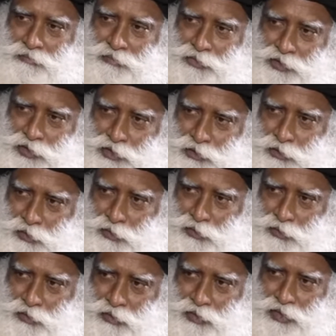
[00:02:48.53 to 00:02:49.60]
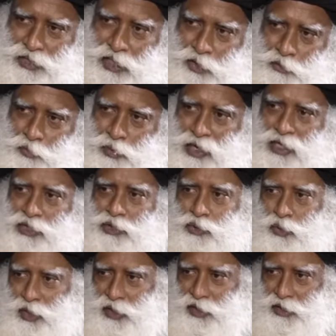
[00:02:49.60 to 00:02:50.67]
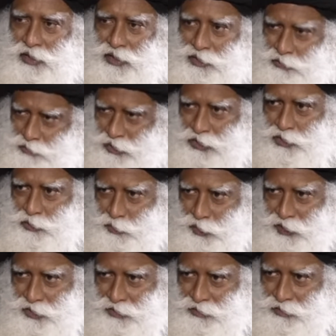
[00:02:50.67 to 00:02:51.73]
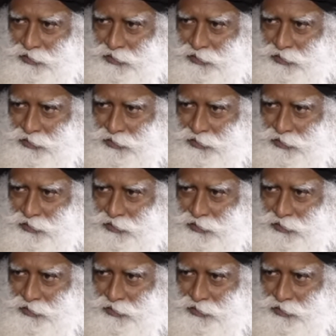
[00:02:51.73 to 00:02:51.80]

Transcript: zero, now plus one is plus one,